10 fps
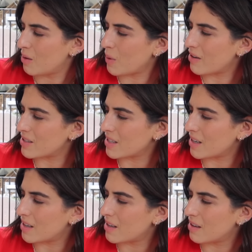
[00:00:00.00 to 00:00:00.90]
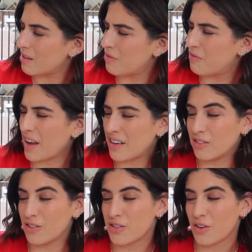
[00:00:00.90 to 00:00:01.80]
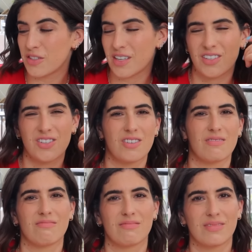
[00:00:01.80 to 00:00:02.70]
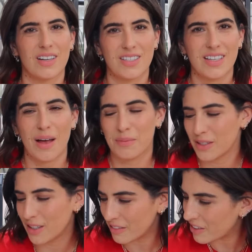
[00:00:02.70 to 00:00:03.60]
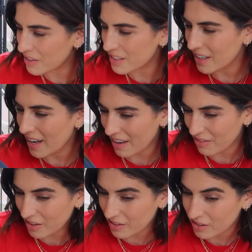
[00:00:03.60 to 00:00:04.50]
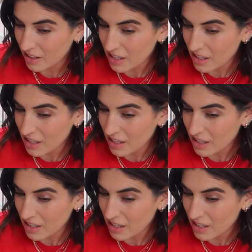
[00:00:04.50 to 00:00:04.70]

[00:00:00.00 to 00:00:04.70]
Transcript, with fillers: there is a Fennel sausage. I just absolutely ruined it. Hate fennel.